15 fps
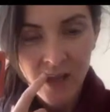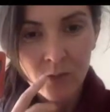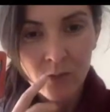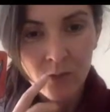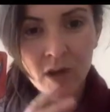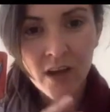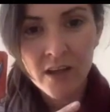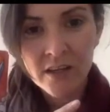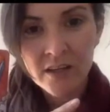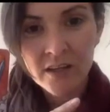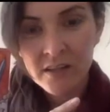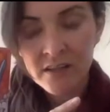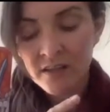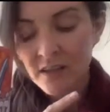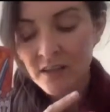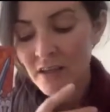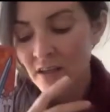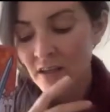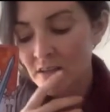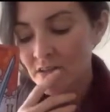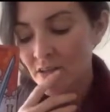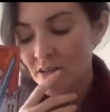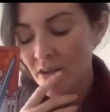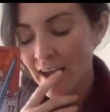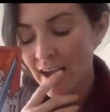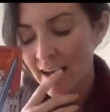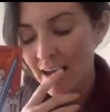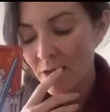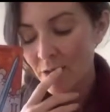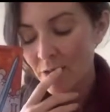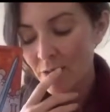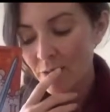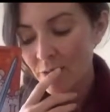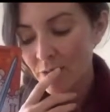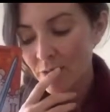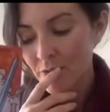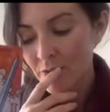at work. So how,